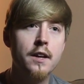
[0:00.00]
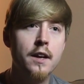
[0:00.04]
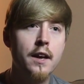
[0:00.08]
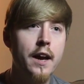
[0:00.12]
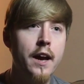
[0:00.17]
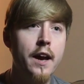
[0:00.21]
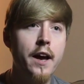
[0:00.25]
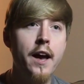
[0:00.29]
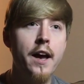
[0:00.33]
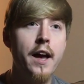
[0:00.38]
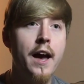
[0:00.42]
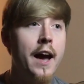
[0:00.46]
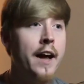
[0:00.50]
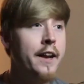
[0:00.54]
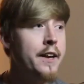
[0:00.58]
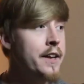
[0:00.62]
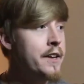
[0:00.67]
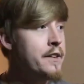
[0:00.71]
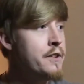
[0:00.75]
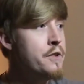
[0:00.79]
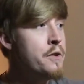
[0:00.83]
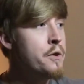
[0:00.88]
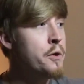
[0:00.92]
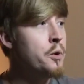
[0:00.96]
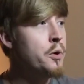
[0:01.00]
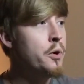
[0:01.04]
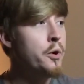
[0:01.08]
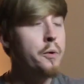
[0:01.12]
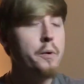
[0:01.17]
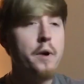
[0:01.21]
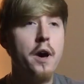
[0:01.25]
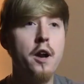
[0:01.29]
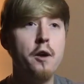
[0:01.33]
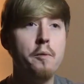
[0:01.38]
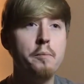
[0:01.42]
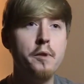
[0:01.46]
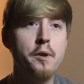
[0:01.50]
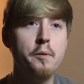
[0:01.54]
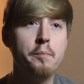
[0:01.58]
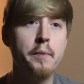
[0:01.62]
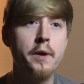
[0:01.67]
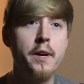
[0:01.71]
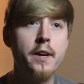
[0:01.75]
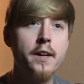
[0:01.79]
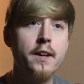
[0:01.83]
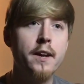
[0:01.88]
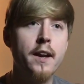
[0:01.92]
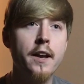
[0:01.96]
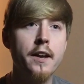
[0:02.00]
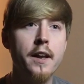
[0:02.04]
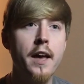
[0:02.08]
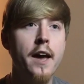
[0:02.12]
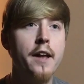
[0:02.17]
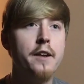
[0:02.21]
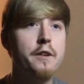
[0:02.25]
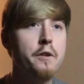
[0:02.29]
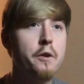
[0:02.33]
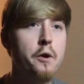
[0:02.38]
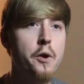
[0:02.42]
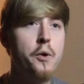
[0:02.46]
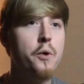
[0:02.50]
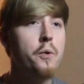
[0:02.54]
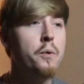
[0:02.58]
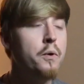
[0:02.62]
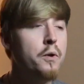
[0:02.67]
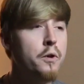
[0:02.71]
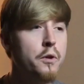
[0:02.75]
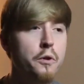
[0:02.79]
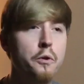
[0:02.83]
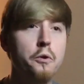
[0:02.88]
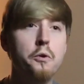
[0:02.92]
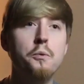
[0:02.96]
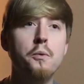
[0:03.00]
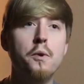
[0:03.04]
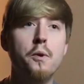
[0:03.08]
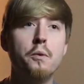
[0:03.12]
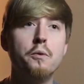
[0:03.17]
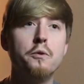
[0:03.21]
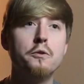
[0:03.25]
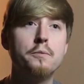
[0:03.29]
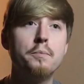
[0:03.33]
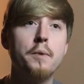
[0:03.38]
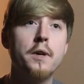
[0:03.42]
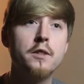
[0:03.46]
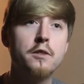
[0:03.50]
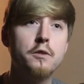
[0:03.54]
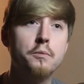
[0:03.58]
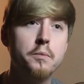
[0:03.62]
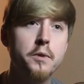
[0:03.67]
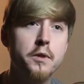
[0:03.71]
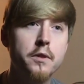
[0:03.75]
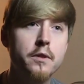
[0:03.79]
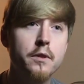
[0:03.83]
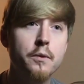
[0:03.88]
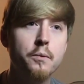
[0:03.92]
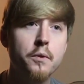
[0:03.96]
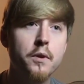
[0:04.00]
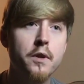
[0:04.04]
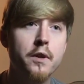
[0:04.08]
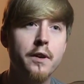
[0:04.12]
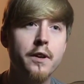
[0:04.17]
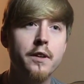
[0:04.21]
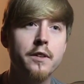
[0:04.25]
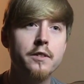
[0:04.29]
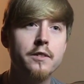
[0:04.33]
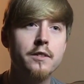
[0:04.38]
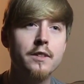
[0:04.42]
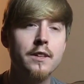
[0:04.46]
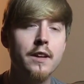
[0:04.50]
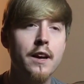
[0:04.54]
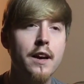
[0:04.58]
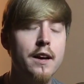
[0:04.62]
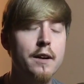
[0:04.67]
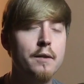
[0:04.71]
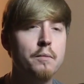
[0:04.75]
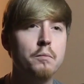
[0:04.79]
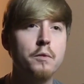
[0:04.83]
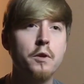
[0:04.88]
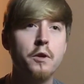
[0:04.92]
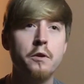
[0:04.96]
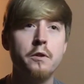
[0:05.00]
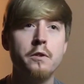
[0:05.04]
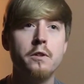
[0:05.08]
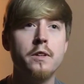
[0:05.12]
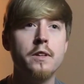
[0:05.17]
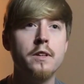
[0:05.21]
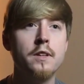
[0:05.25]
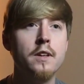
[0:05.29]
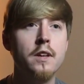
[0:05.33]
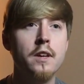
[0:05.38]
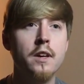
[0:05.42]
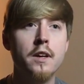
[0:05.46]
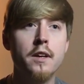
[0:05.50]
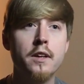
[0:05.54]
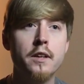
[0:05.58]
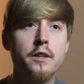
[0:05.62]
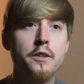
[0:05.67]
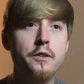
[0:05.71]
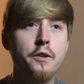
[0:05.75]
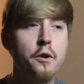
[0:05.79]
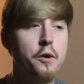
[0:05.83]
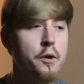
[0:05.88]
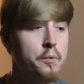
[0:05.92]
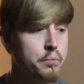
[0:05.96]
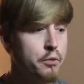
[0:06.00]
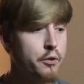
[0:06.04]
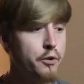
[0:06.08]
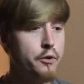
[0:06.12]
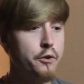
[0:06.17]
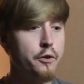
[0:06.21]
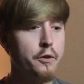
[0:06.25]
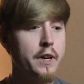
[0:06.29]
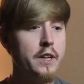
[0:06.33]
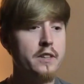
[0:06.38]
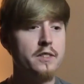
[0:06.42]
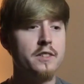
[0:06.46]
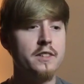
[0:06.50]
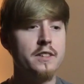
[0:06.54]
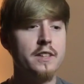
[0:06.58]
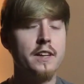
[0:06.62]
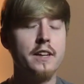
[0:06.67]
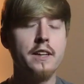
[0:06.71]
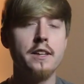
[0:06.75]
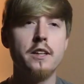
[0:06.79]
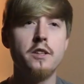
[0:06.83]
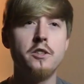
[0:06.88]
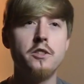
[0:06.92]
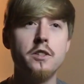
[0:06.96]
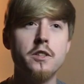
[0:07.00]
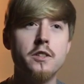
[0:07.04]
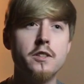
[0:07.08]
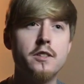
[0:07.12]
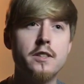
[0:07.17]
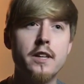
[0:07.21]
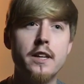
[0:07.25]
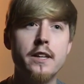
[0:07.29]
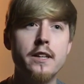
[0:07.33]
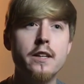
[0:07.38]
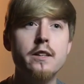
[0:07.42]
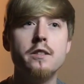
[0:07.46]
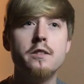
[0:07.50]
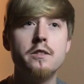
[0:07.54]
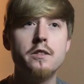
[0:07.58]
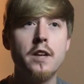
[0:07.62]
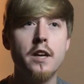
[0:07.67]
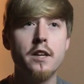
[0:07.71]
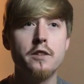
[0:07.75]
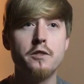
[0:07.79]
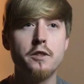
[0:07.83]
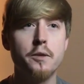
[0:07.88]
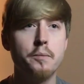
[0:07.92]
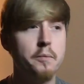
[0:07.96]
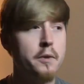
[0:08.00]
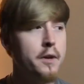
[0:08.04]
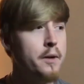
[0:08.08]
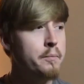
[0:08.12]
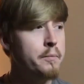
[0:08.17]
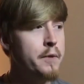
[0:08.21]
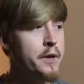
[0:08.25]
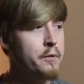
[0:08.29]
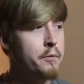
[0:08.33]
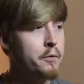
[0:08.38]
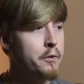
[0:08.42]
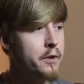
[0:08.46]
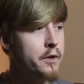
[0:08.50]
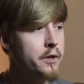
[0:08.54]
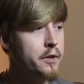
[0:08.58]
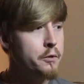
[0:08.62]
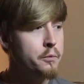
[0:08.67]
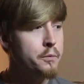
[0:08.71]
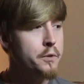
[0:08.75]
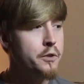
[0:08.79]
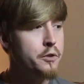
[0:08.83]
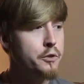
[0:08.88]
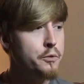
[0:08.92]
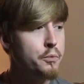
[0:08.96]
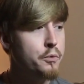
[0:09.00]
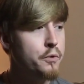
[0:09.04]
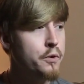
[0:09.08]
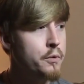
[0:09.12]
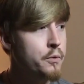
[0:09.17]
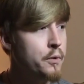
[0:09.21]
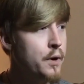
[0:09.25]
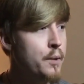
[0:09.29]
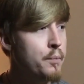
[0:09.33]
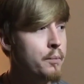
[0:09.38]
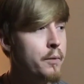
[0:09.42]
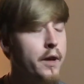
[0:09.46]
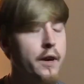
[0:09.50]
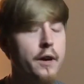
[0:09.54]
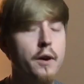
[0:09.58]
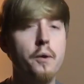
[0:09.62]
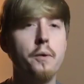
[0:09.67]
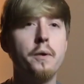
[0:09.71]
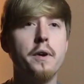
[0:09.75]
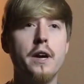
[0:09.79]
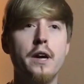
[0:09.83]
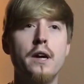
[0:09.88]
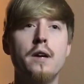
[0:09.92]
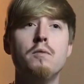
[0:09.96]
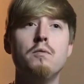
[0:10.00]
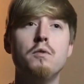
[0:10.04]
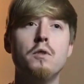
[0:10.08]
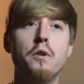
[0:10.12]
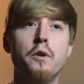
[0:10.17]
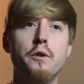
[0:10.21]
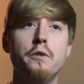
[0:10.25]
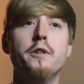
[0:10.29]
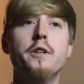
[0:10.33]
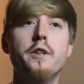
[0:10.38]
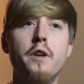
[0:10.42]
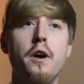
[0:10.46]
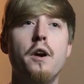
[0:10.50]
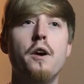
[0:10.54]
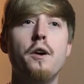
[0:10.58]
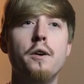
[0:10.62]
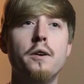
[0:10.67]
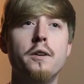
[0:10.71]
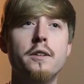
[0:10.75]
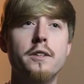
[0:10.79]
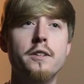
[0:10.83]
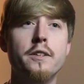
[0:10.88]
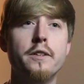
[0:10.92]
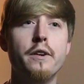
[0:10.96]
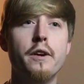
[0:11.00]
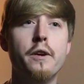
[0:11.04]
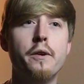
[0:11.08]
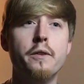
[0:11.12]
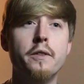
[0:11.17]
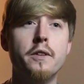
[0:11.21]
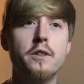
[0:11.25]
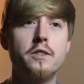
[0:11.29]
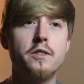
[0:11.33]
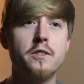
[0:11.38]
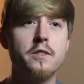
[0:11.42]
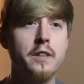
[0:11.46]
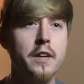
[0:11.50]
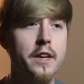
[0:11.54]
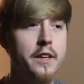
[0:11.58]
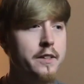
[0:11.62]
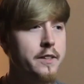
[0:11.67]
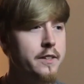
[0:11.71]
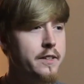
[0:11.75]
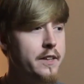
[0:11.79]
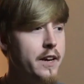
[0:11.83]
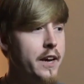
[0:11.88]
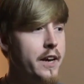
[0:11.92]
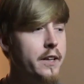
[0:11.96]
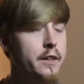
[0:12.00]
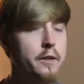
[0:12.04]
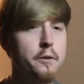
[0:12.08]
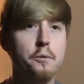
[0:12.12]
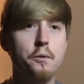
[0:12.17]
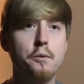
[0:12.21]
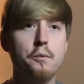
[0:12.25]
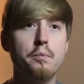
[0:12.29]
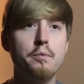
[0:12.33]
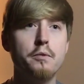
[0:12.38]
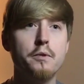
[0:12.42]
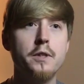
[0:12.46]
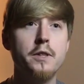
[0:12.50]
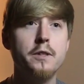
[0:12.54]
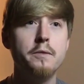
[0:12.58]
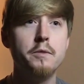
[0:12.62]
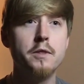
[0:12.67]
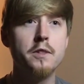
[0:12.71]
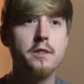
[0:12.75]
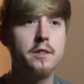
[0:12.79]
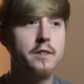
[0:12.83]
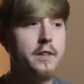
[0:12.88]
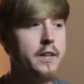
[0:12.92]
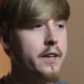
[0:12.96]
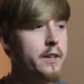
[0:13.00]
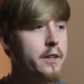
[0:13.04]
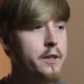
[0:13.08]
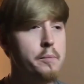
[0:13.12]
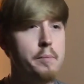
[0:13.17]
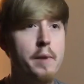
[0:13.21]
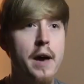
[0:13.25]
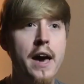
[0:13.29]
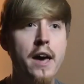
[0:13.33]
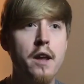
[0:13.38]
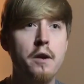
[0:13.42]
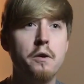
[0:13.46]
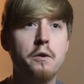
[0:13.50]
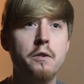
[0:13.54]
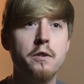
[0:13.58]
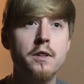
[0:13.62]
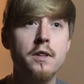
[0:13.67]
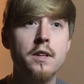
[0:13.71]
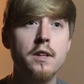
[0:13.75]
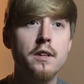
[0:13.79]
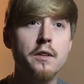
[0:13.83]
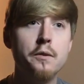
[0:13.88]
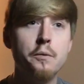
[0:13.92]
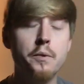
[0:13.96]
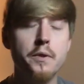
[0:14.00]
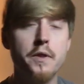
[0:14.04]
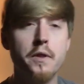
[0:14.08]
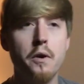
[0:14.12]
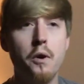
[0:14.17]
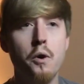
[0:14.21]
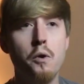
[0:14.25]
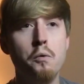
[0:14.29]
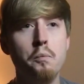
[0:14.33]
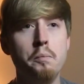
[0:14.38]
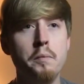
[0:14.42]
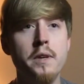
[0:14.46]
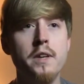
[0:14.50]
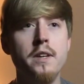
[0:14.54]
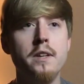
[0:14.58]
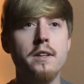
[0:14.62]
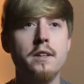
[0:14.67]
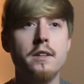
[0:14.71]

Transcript: I had no clue how to be a man. I had no clue what responsibility was, and I am learning, progressing, I guess you could say. It's not something I'm never going to reach a point where I'm like, okay, I've learned it all. This is a daily reprieve. It's a daily battle with the old me.